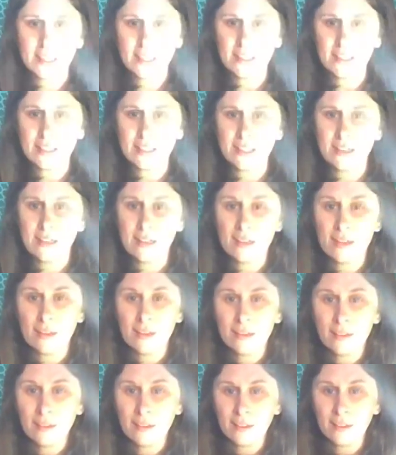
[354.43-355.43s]
is?
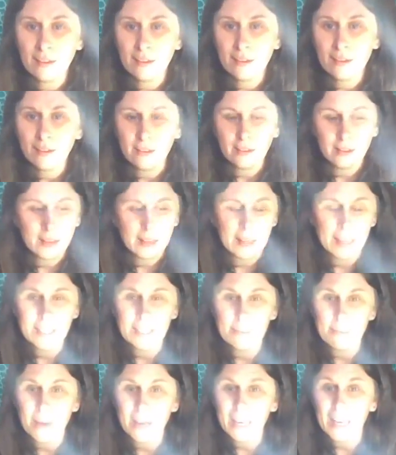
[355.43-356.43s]

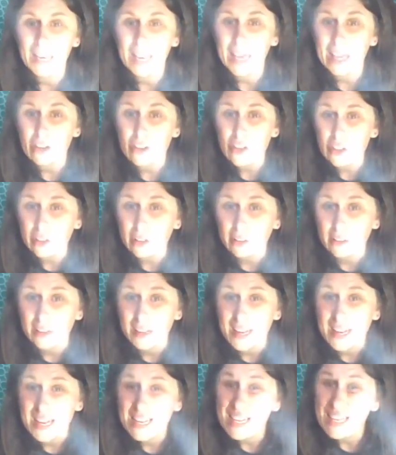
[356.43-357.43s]
It's my lantern,
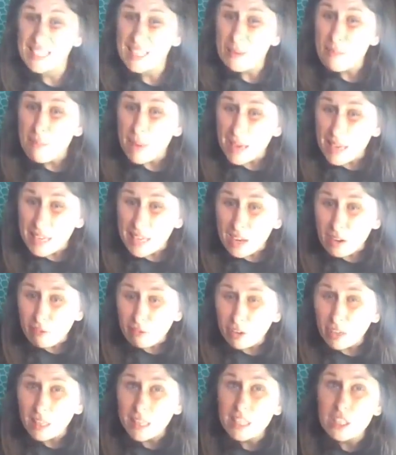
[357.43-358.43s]
because it might get
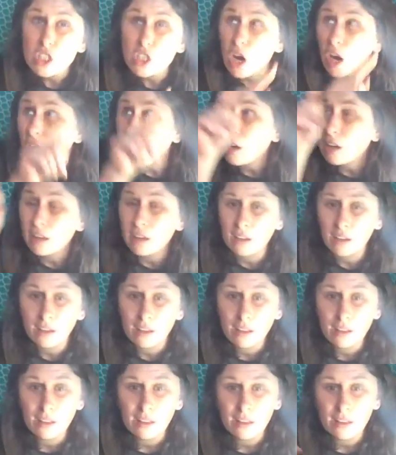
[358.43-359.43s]
really dark
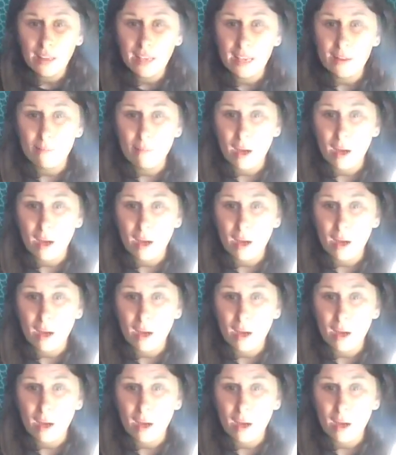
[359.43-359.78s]
in